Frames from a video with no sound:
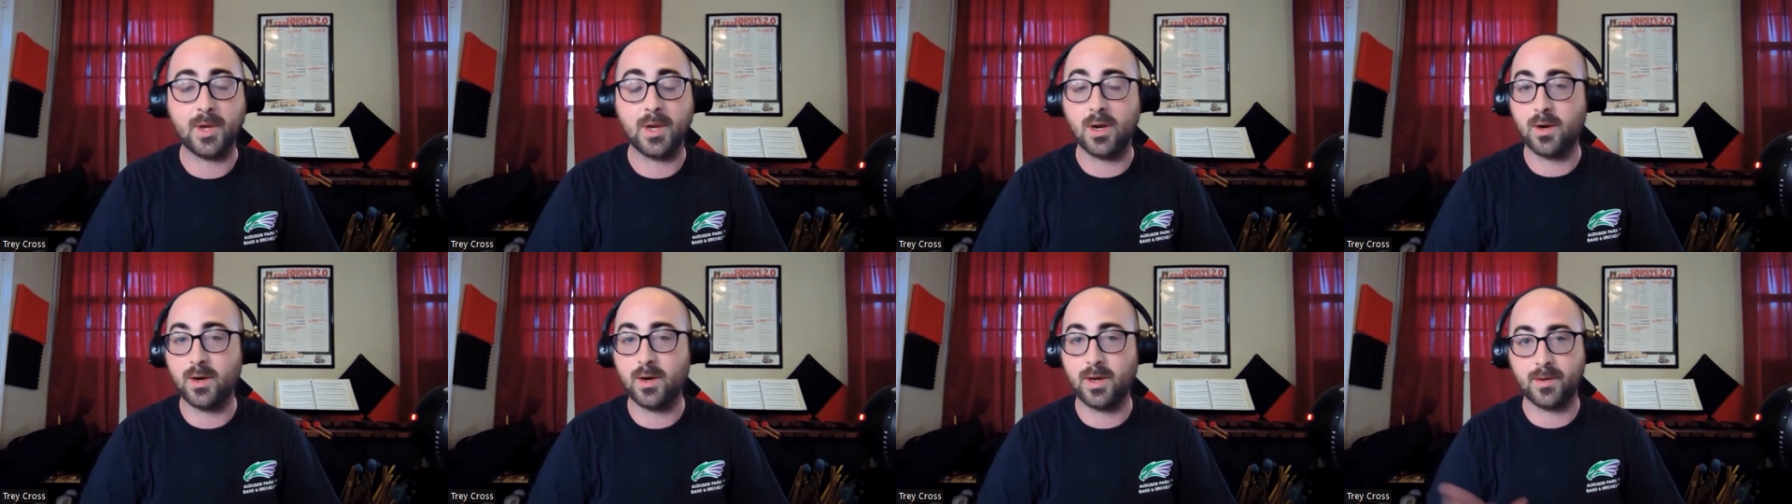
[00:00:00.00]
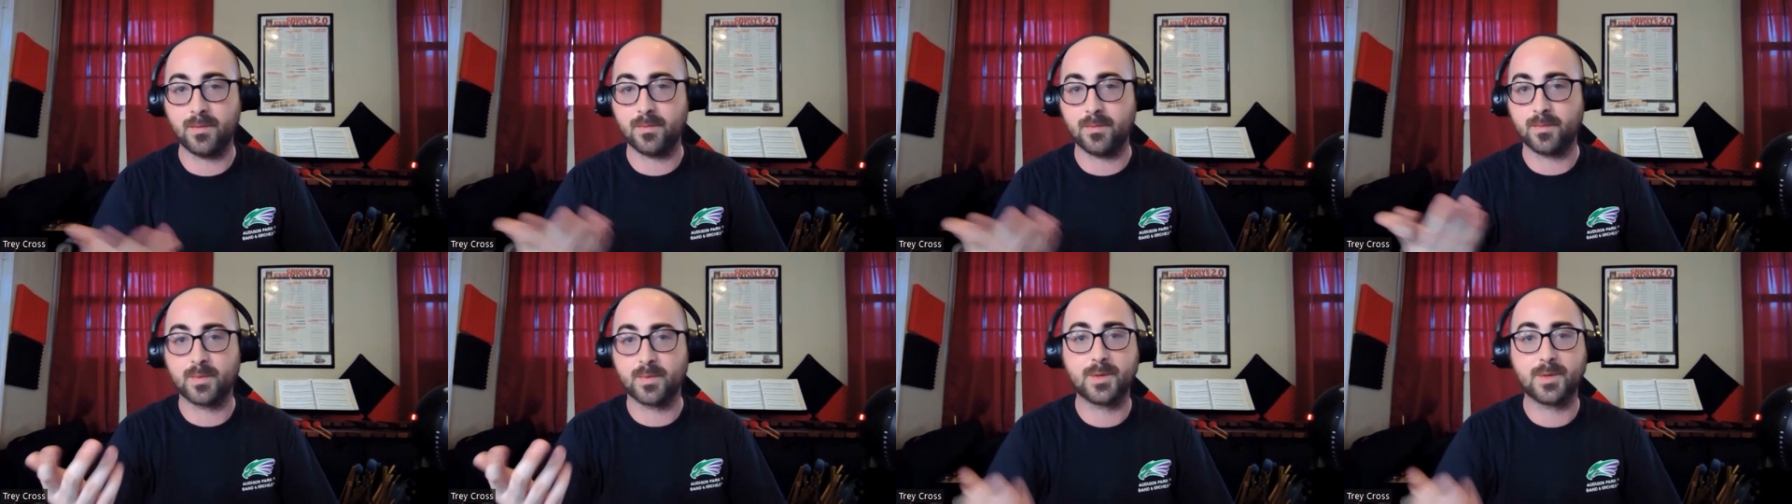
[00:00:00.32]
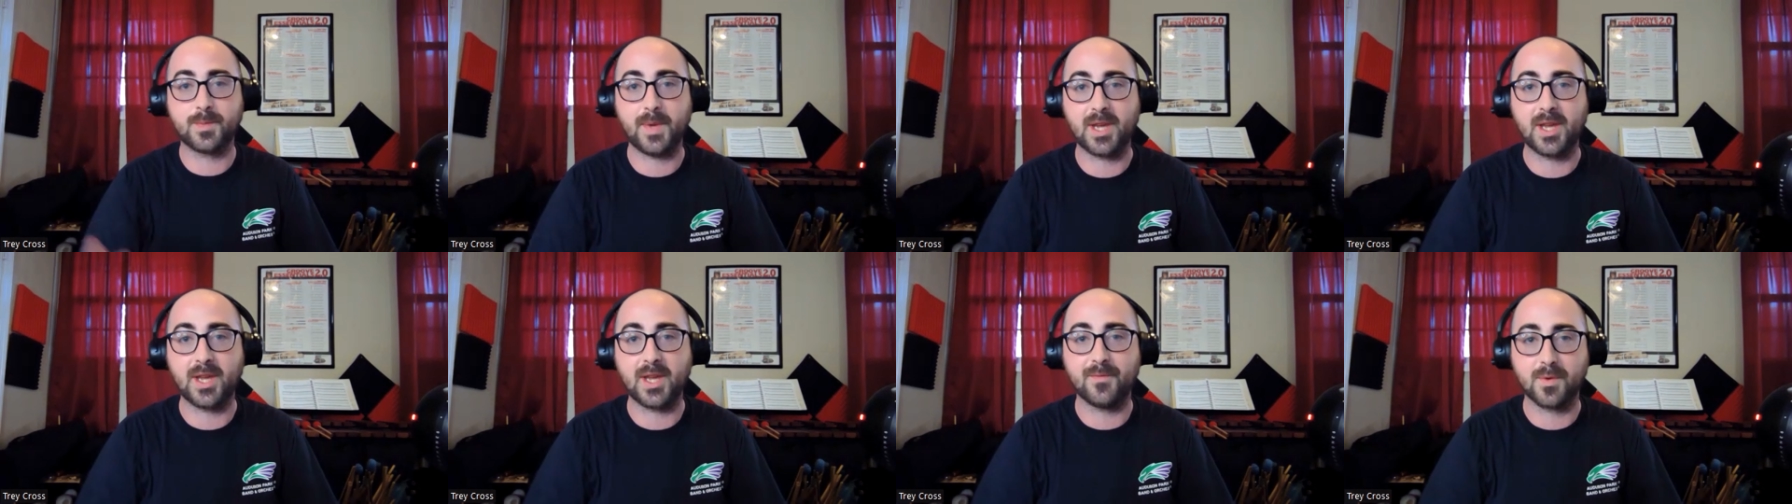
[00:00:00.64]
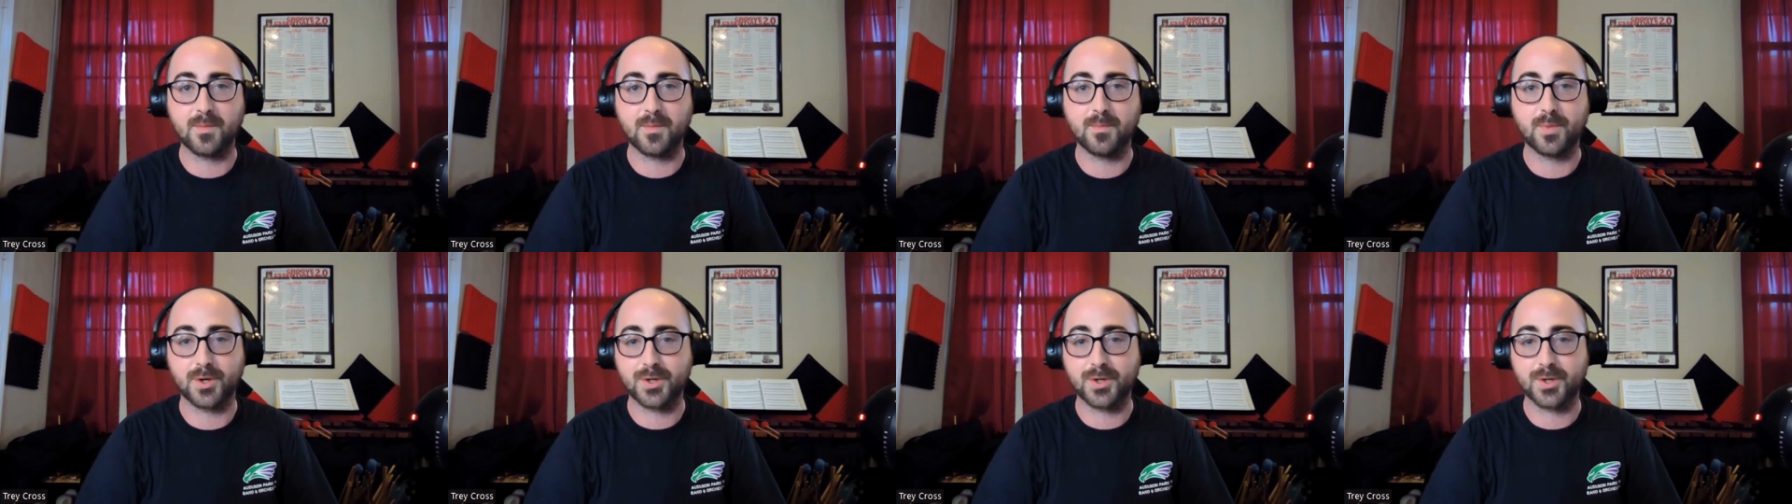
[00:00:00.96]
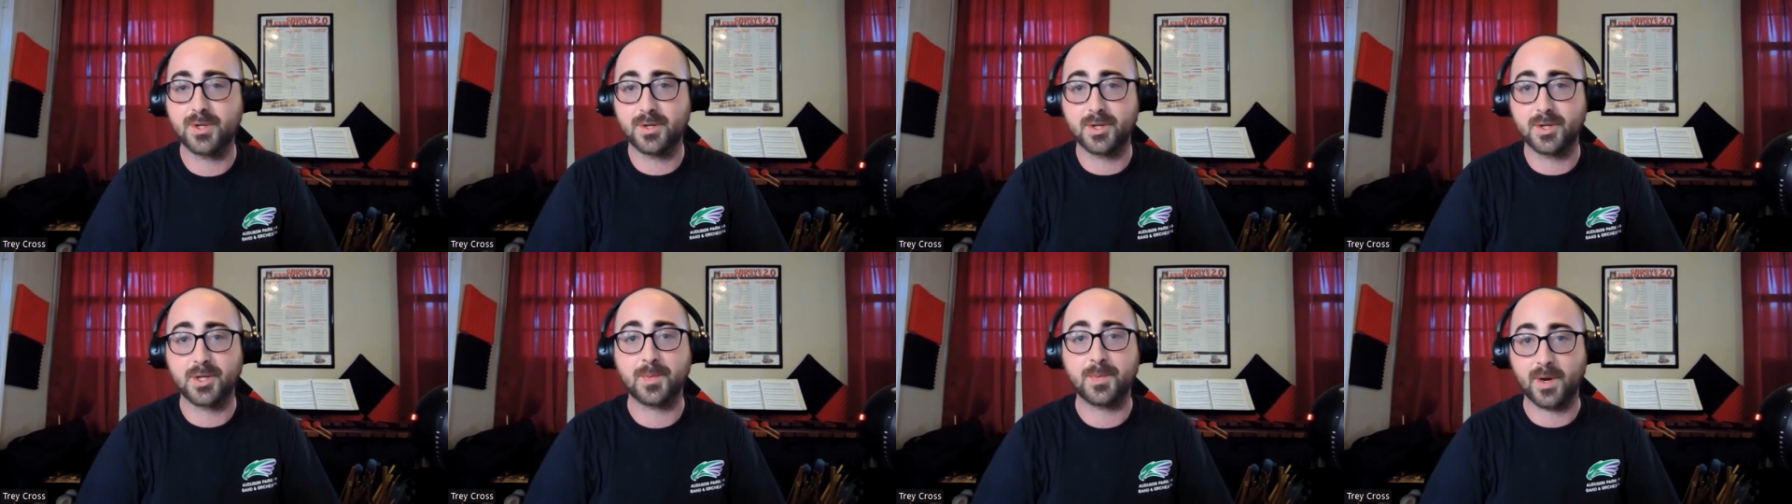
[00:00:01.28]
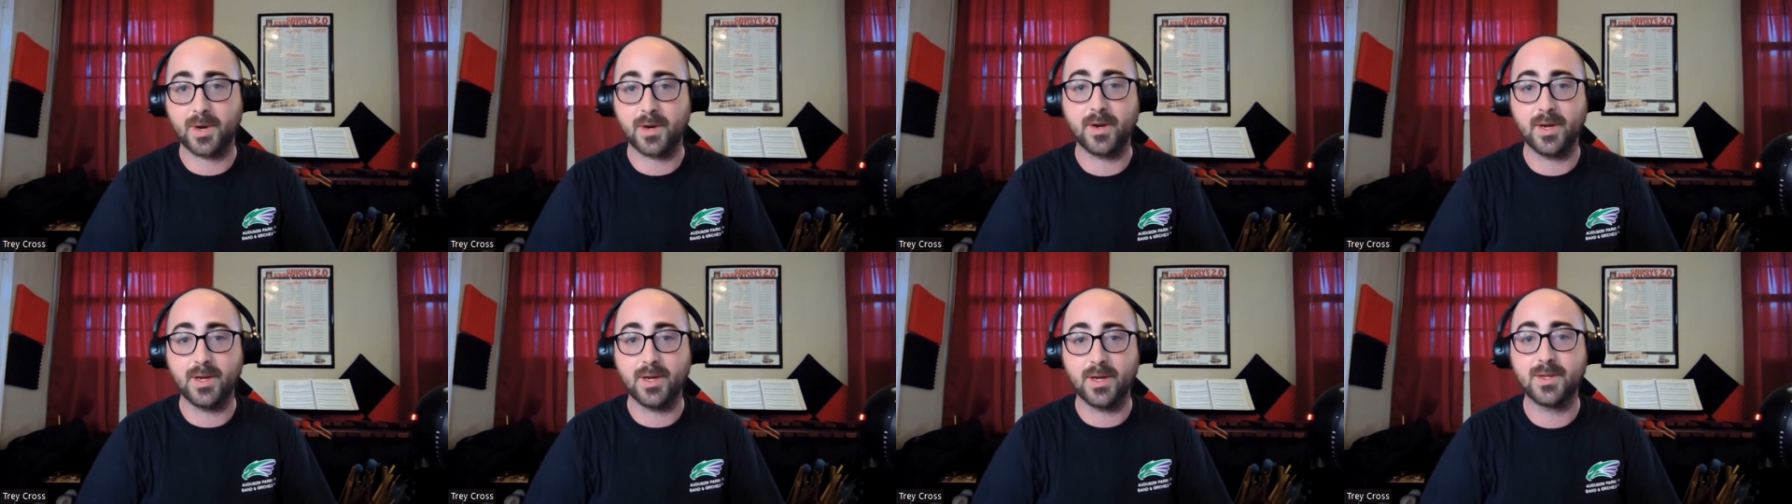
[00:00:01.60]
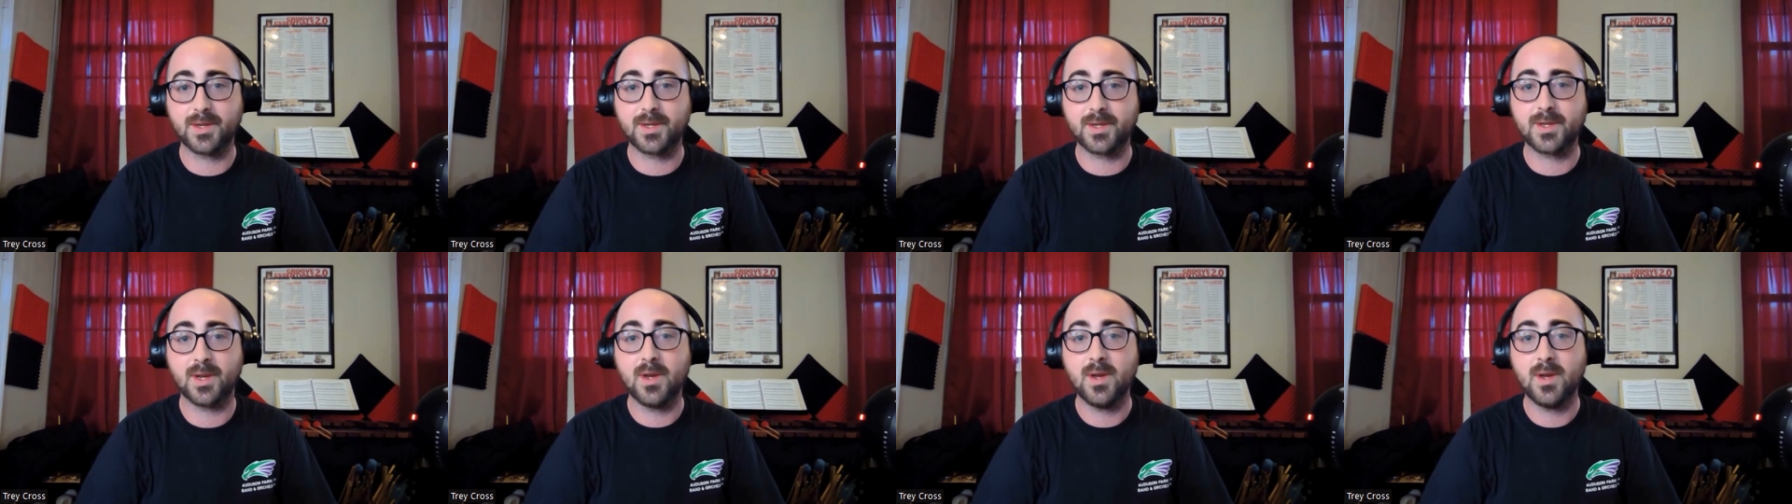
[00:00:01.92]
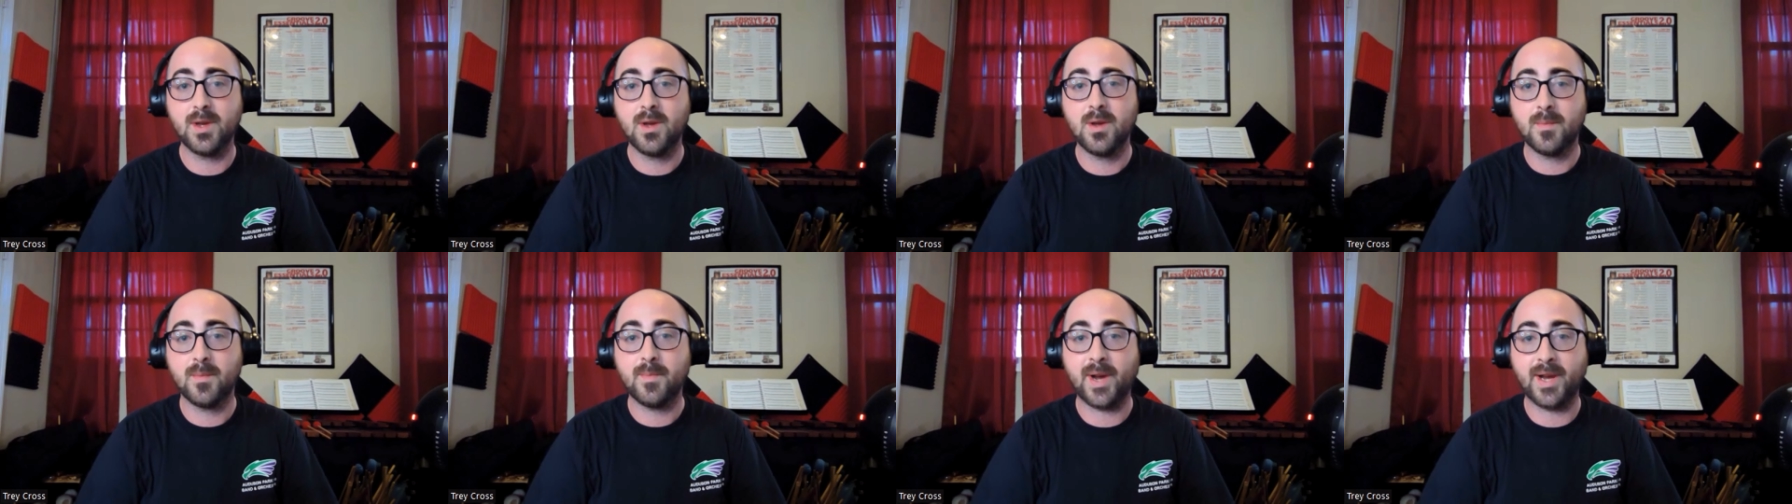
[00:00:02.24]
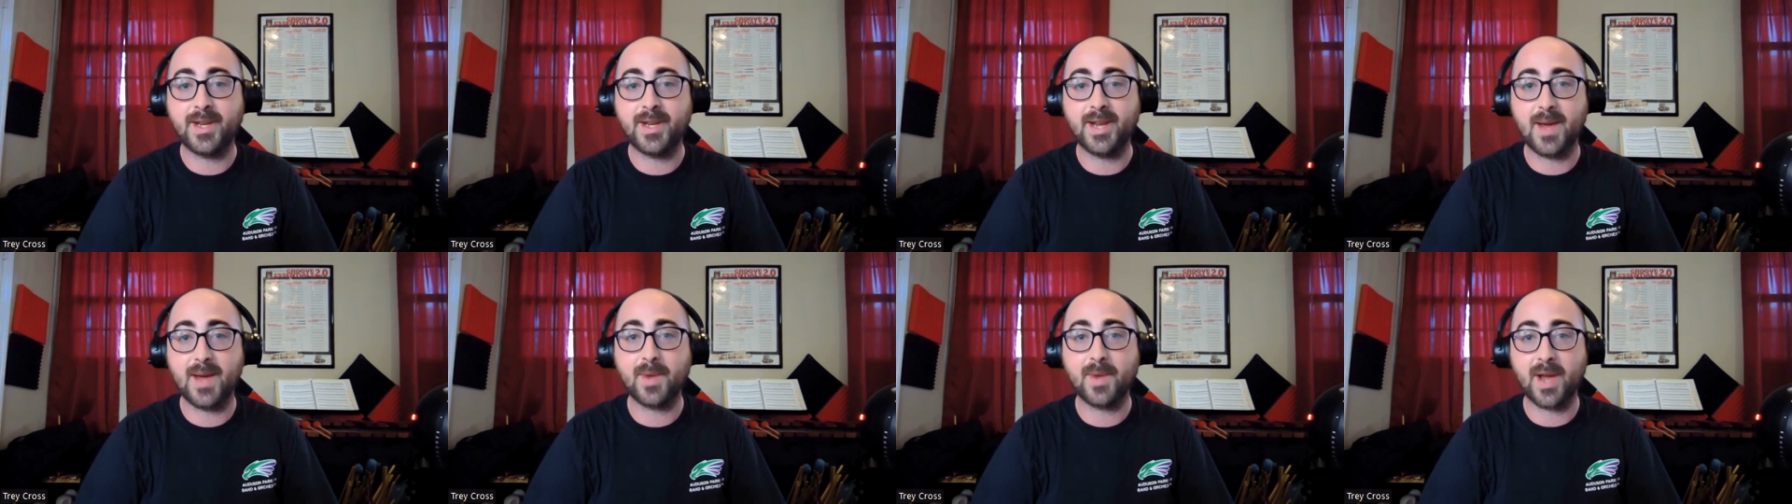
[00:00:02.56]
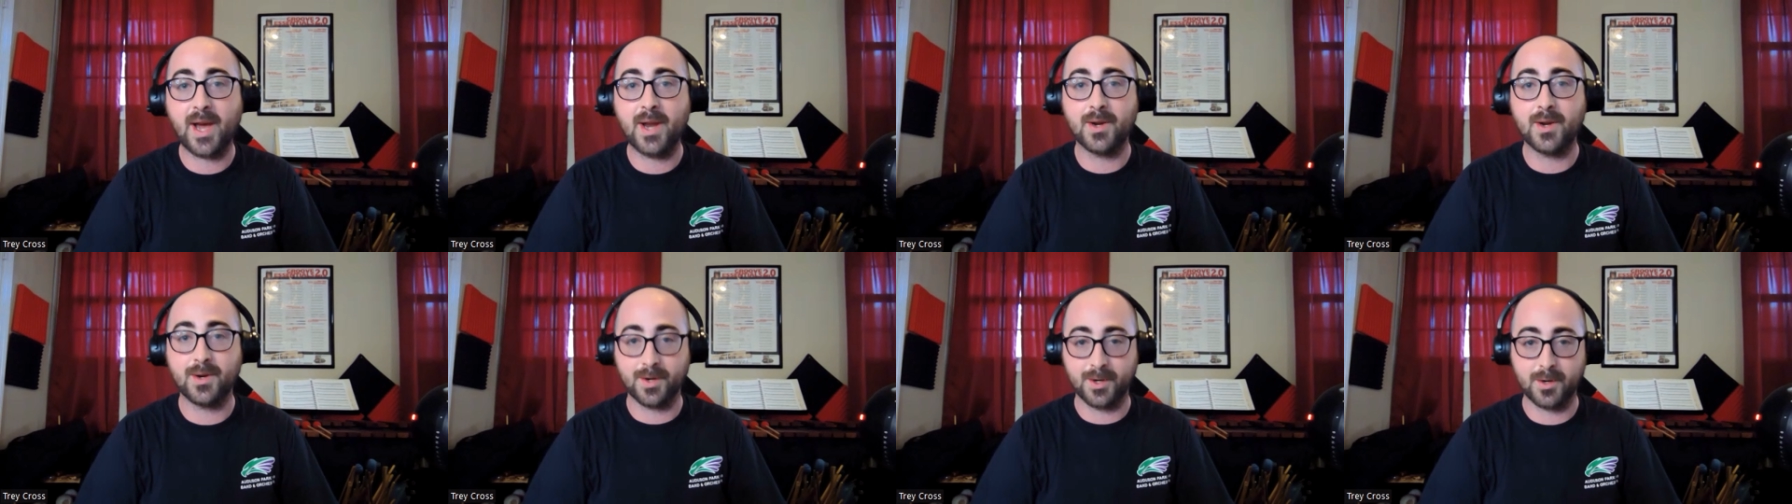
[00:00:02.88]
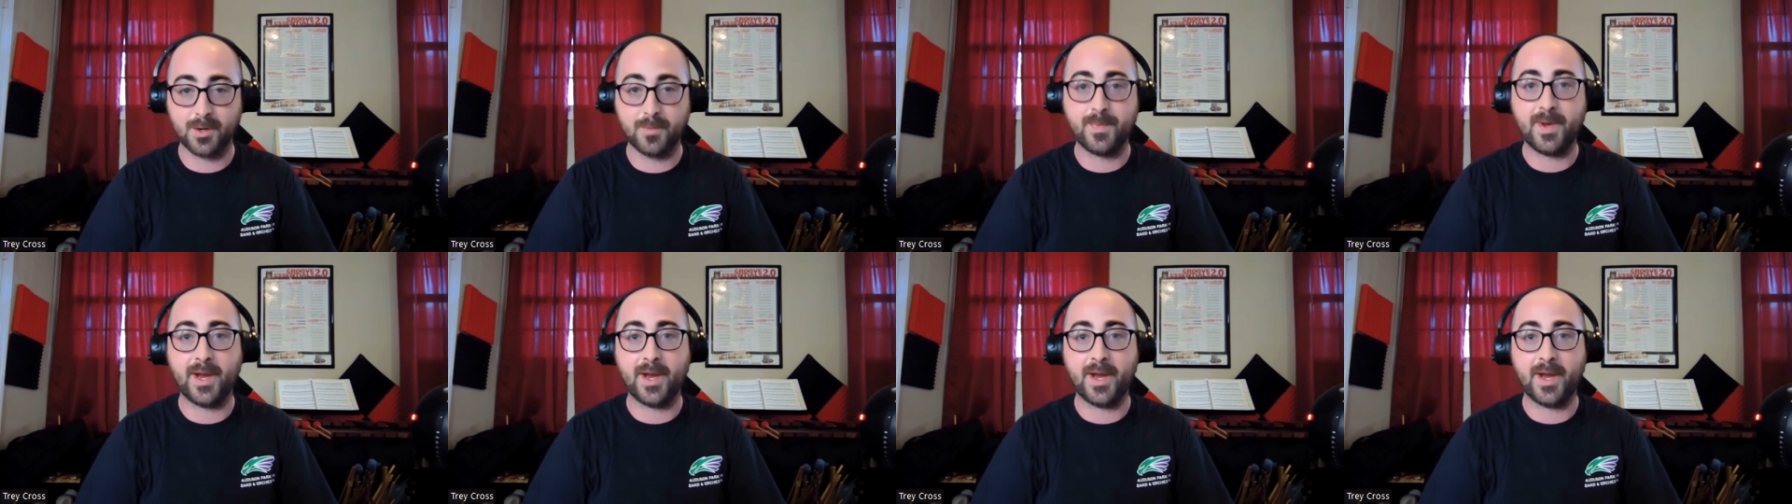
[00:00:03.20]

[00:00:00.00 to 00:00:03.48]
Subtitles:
and speaking from personal experience, my time got a little